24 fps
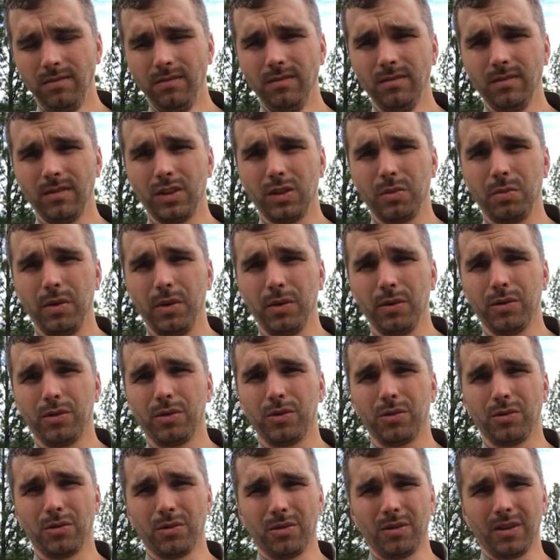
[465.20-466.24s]

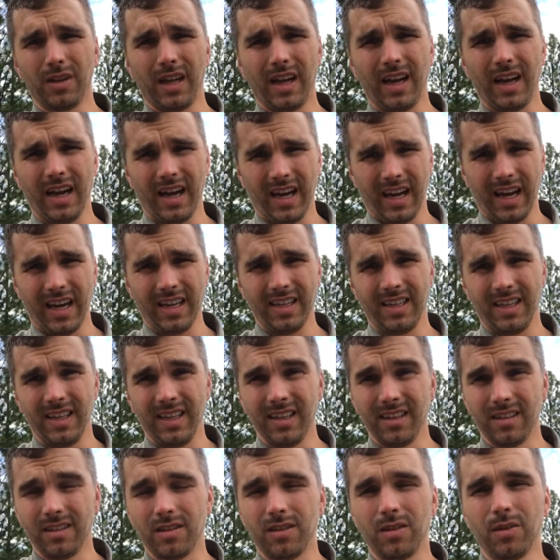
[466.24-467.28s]
spiritual
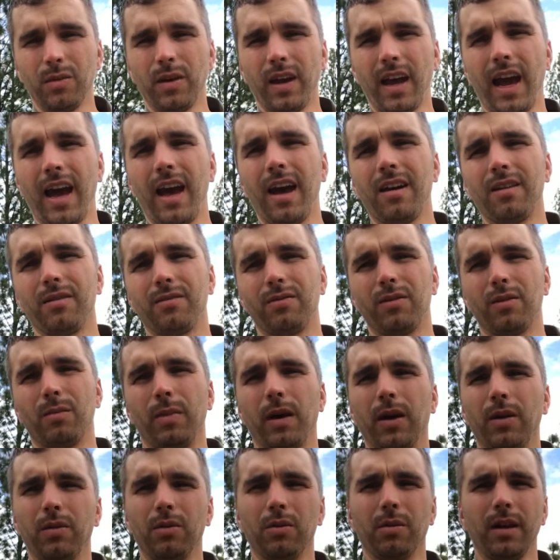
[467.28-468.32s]
ideas that we have
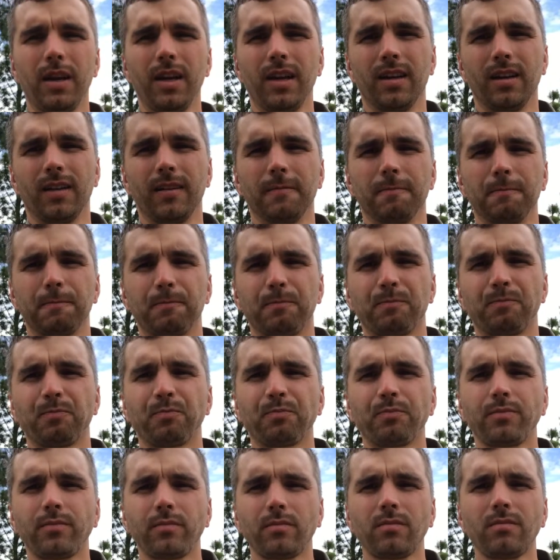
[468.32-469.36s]
about awakening,
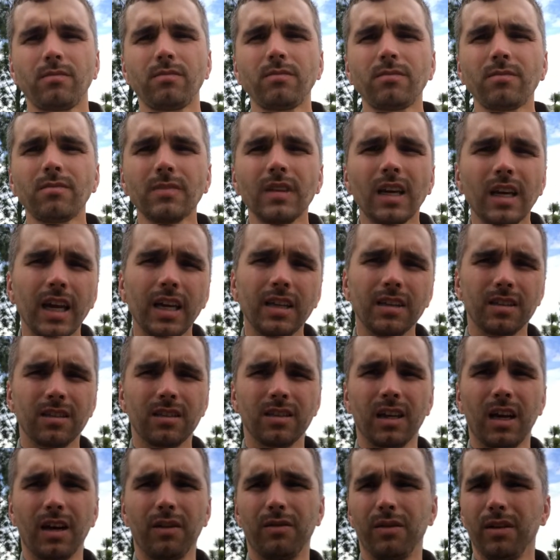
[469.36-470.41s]
is
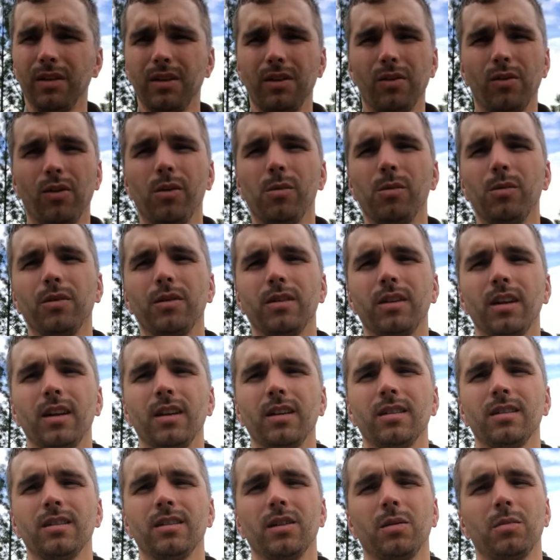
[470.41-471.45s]
a very normal thing,
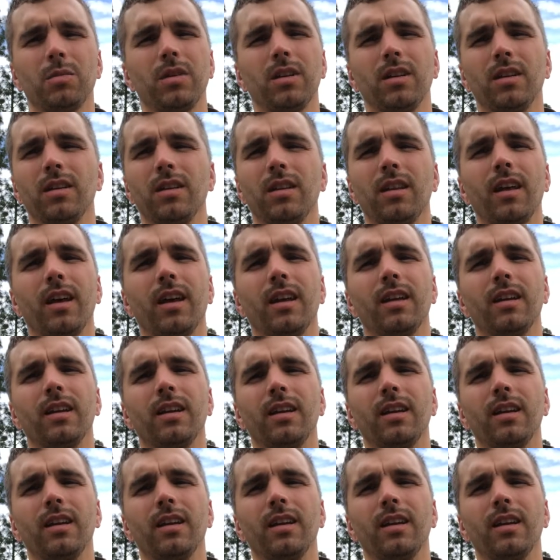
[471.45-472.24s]
something that